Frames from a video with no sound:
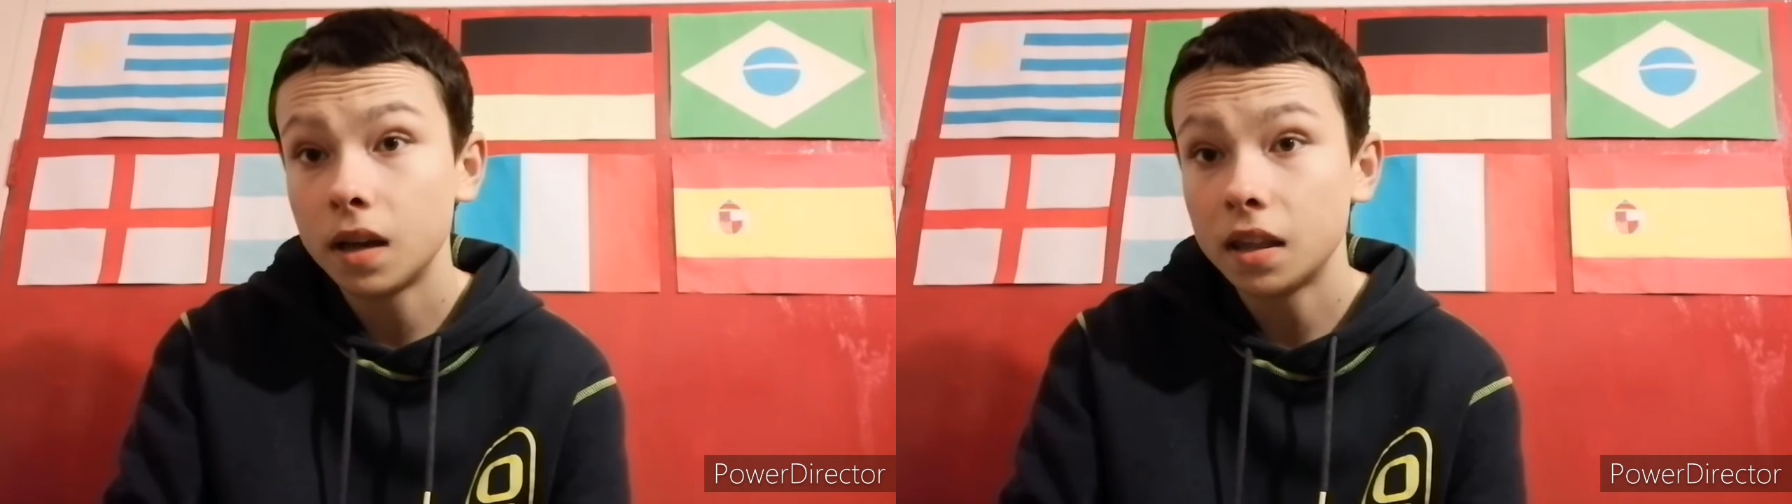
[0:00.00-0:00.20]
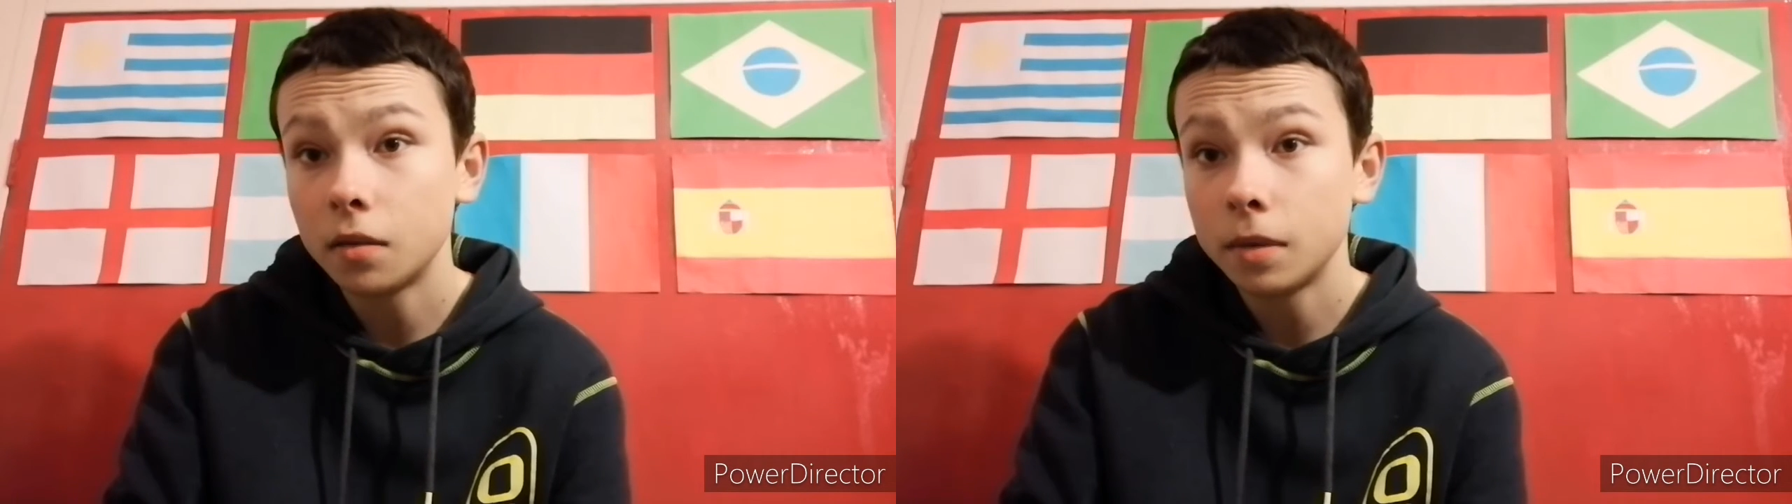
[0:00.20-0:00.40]

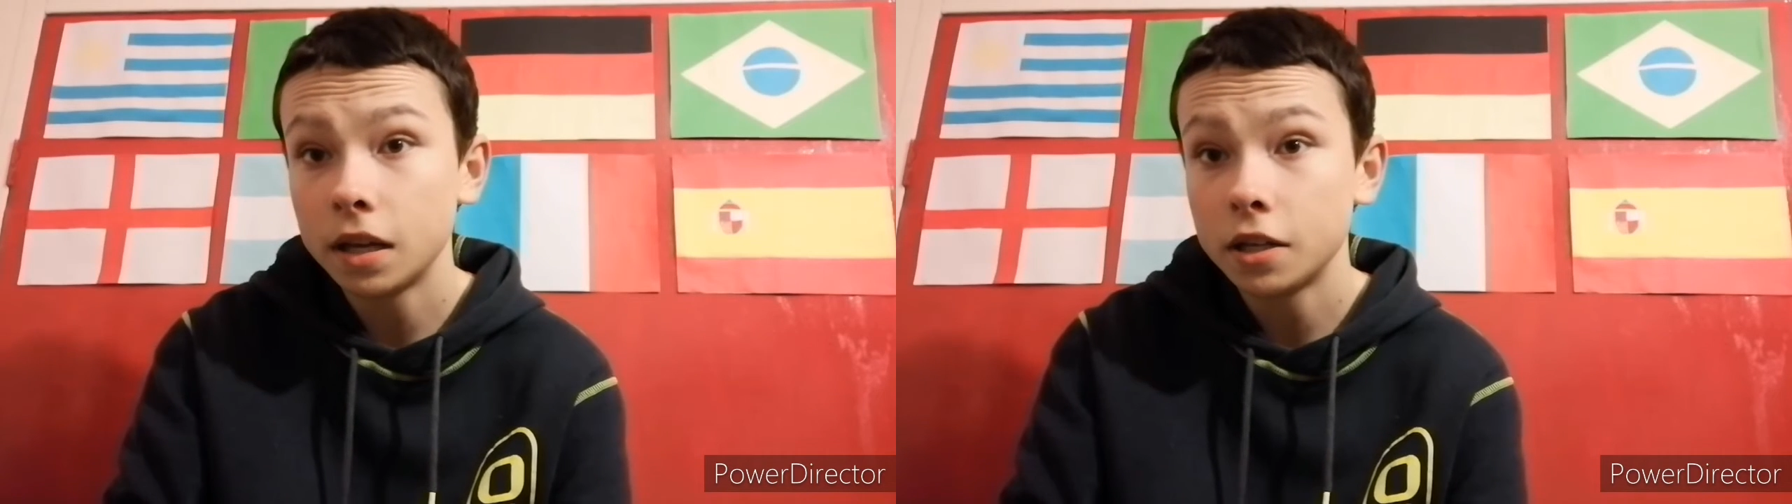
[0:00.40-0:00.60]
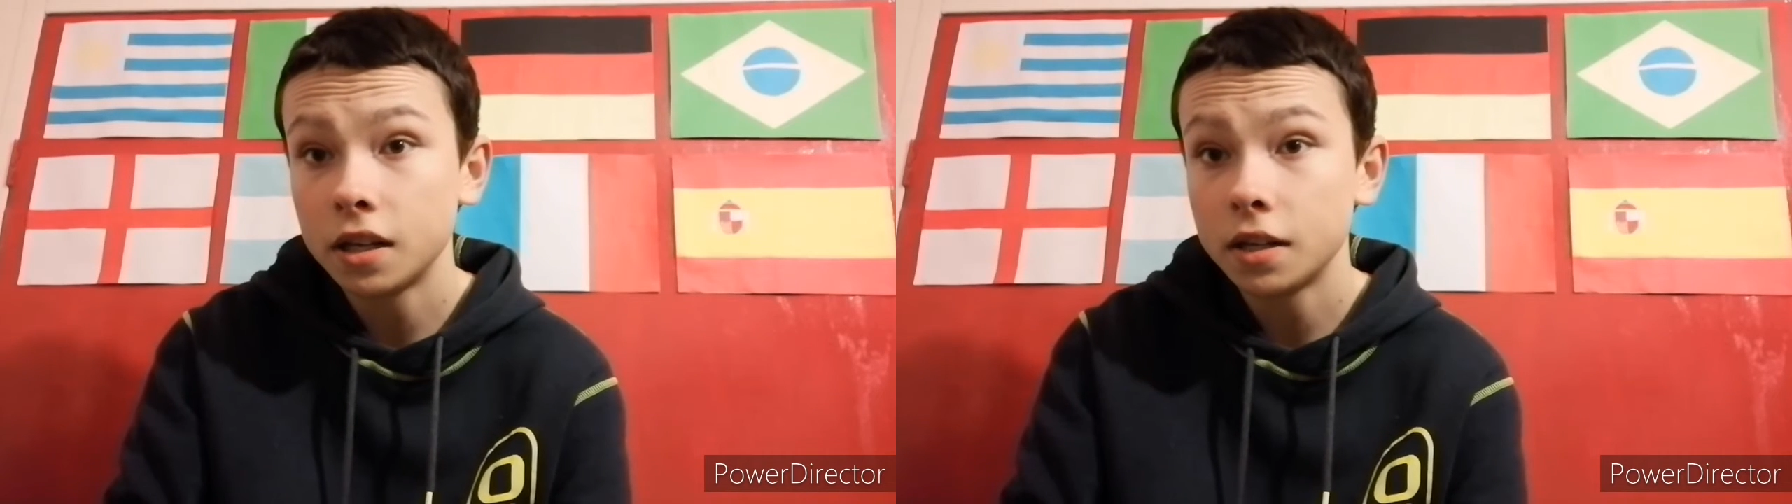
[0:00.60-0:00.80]
had the
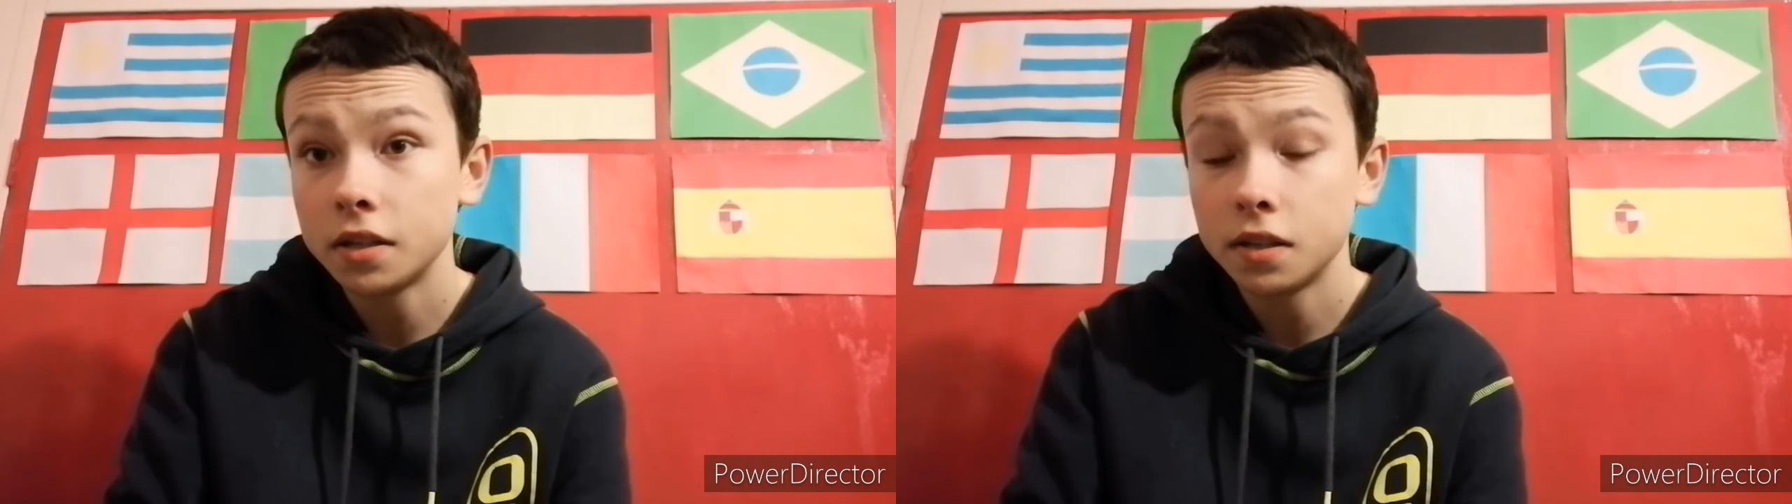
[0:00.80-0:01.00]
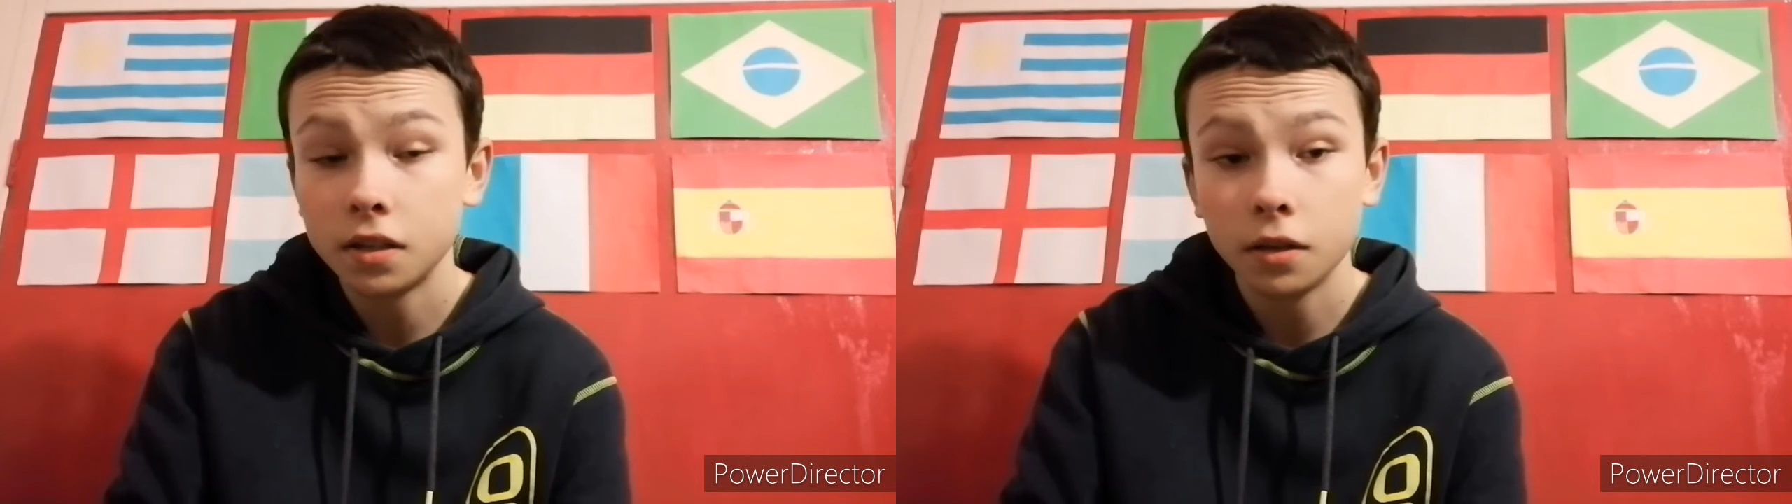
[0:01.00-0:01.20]
better
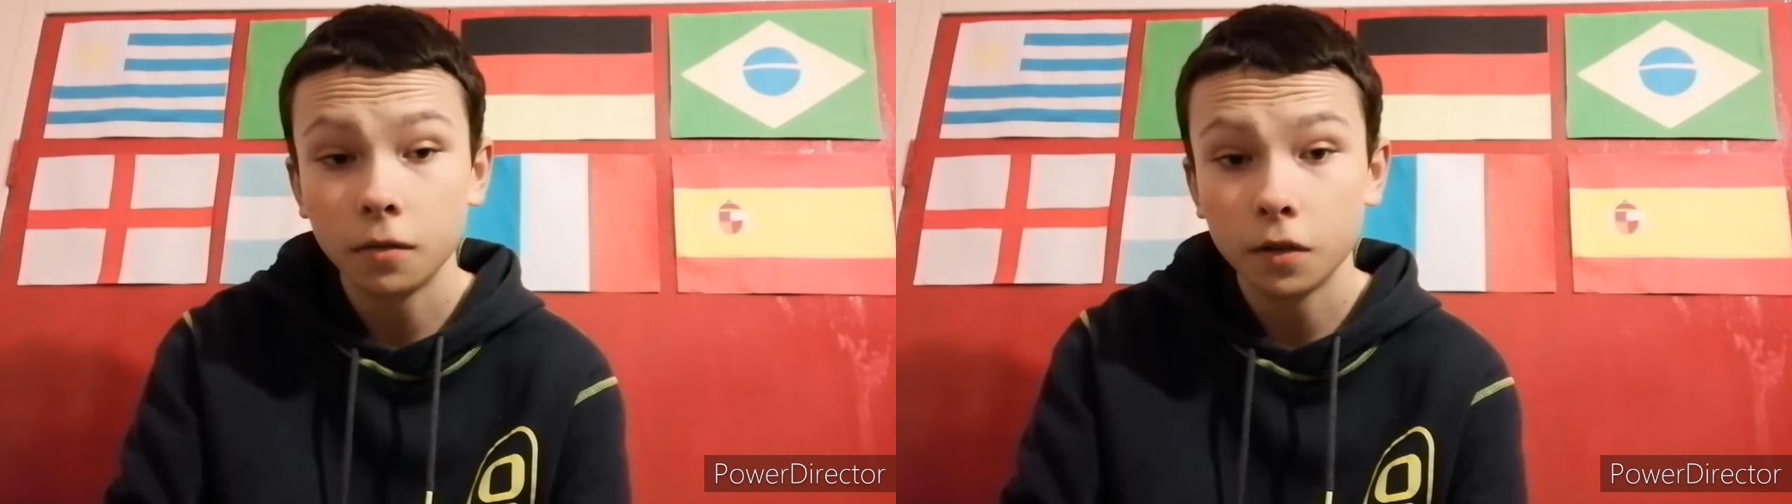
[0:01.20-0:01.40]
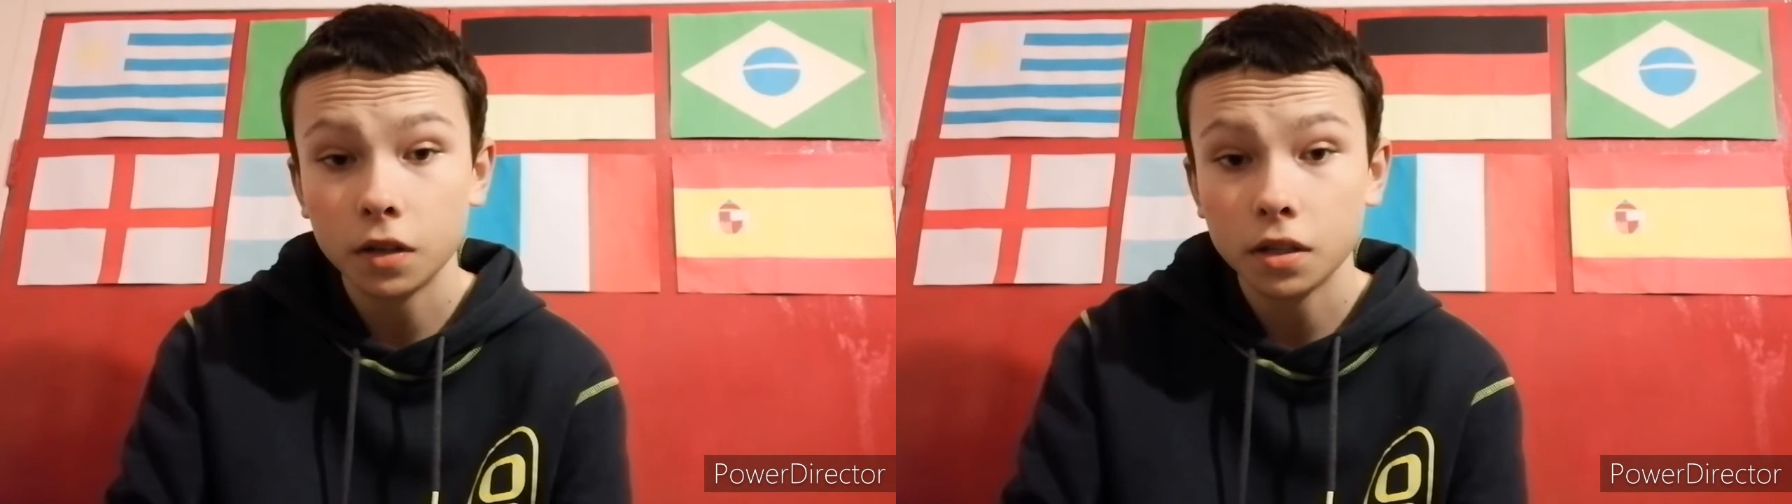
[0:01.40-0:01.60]
chances in the
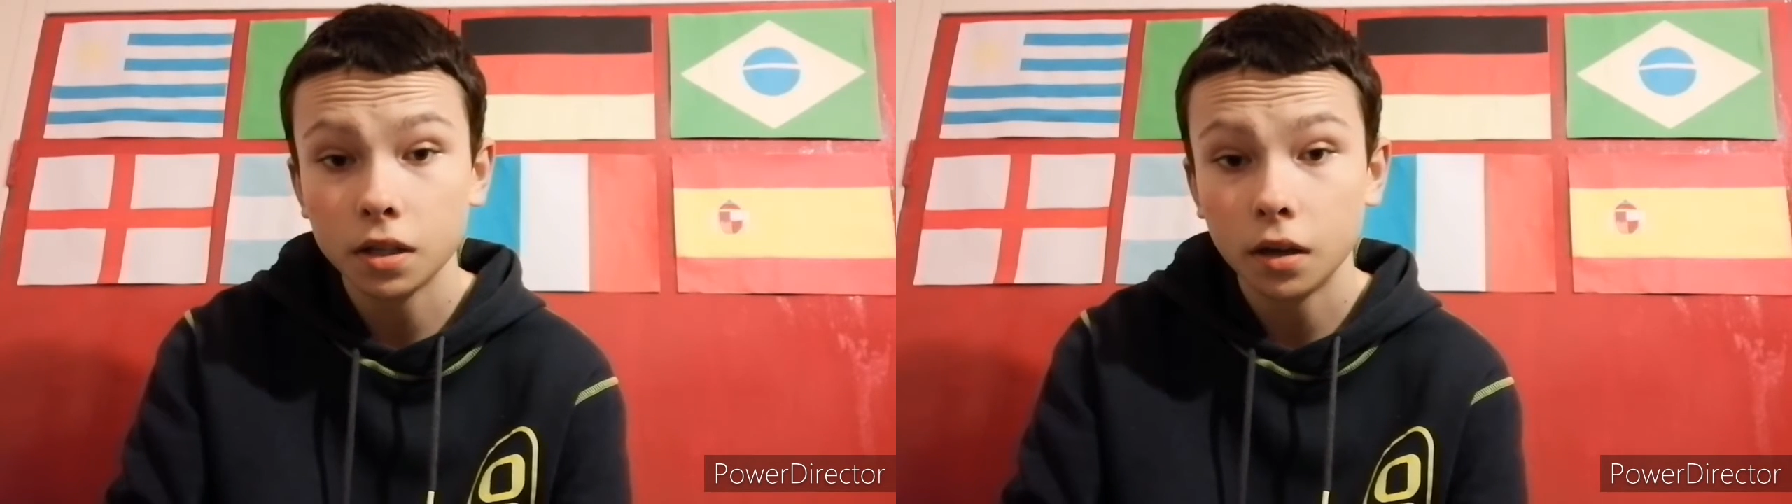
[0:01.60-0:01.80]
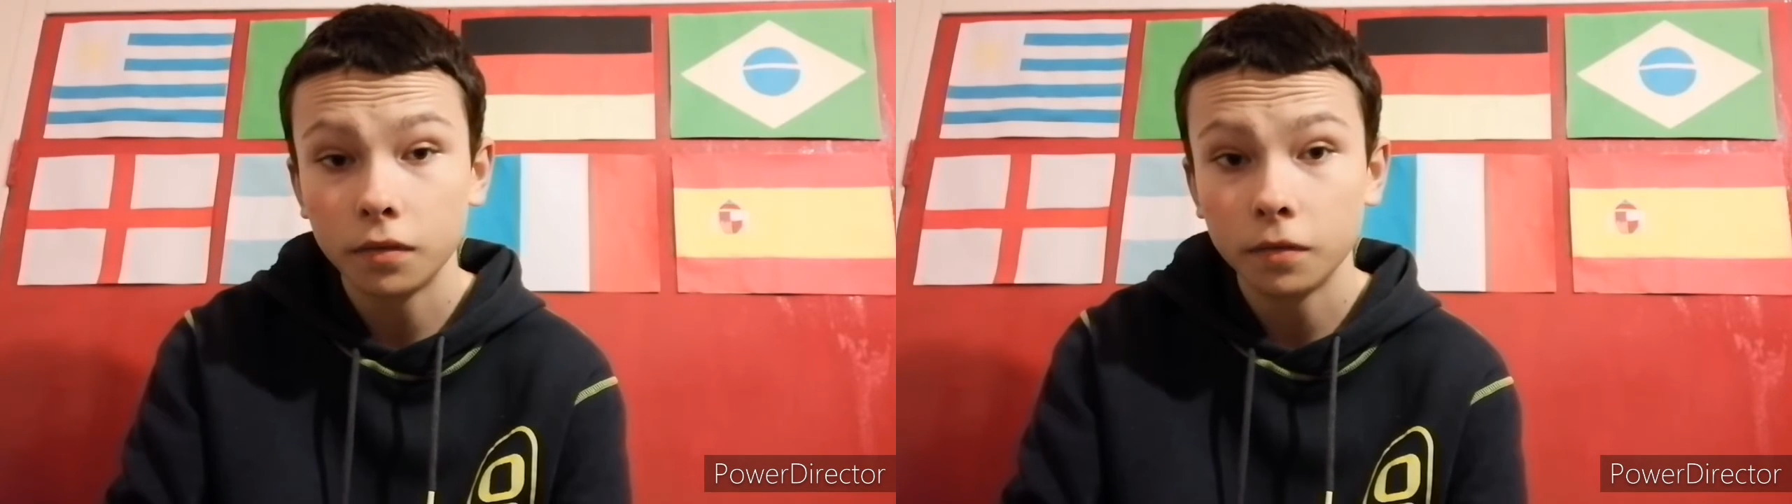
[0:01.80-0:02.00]
first half.